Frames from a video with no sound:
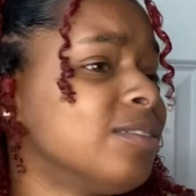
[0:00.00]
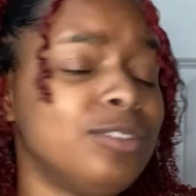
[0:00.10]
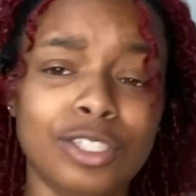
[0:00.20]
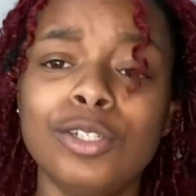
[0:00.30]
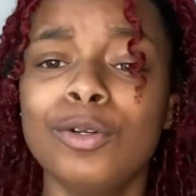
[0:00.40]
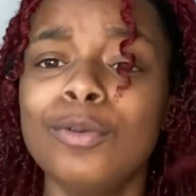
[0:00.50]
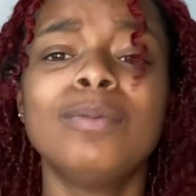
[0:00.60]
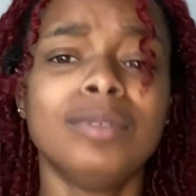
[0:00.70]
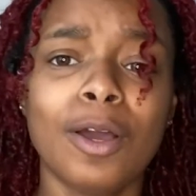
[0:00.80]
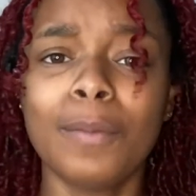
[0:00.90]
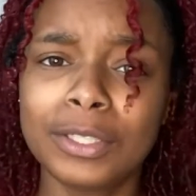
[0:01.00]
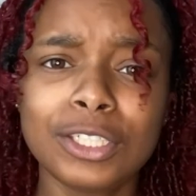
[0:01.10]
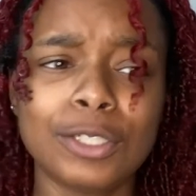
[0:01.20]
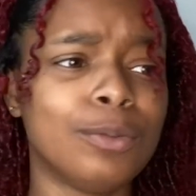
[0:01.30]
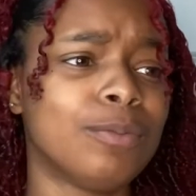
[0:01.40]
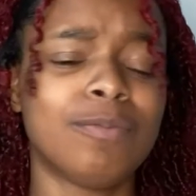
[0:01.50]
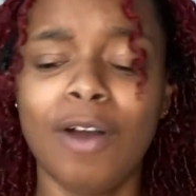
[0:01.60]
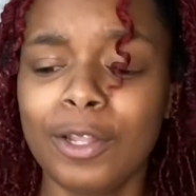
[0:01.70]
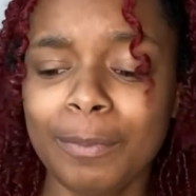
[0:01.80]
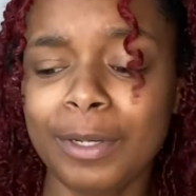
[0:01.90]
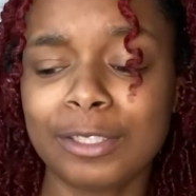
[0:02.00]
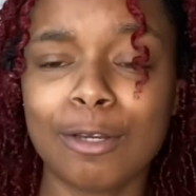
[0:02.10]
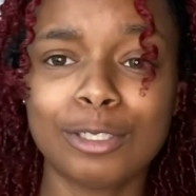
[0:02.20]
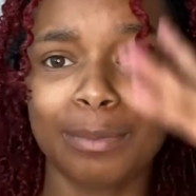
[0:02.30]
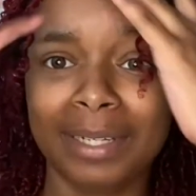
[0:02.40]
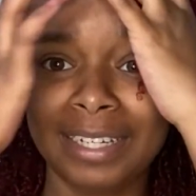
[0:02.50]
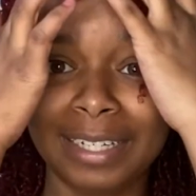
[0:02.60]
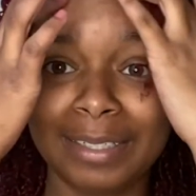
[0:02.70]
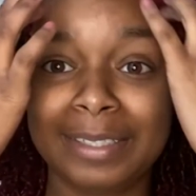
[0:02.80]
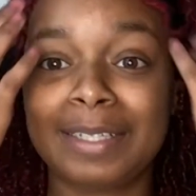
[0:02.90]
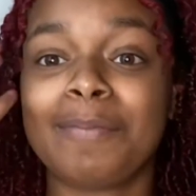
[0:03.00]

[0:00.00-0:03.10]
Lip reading: You know what to do. Follow me on social medias,